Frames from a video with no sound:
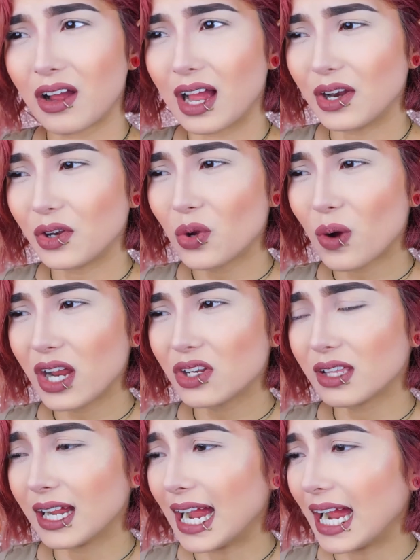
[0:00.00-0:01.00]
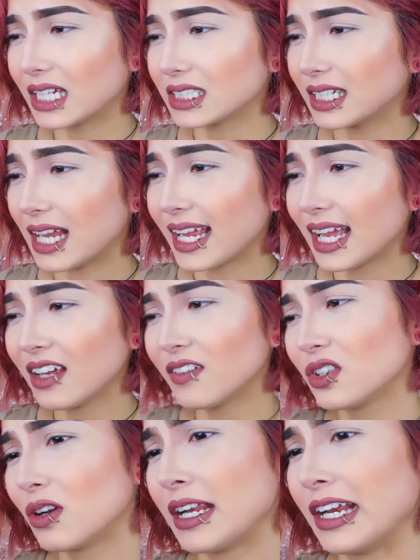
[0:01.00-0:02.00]
I don't know why I do that accent. I can't even
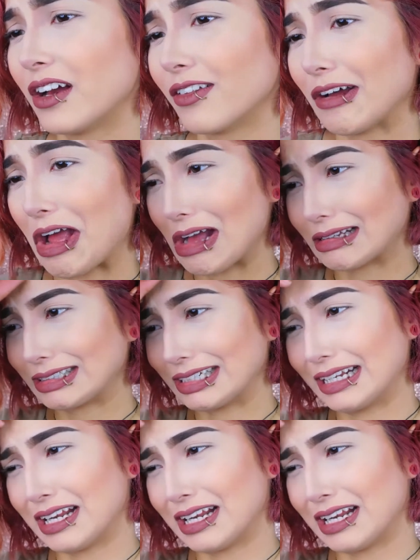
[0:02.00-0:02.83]
do any other accent,